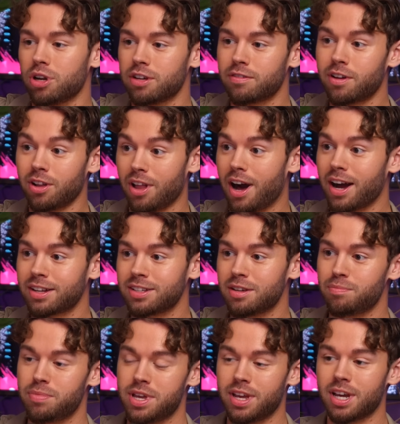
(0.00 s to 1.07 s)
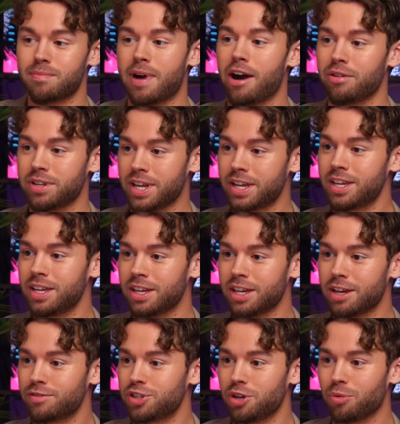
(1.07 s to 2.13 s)
would have clocked it being about
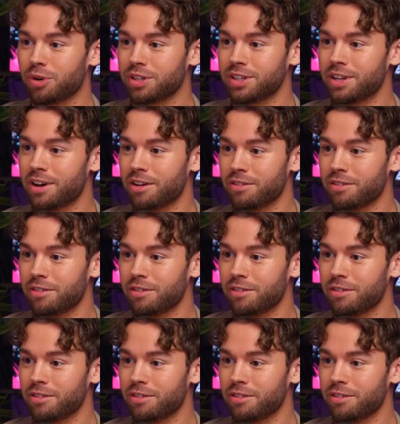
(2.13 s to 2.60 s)
Nicki if she wouldn't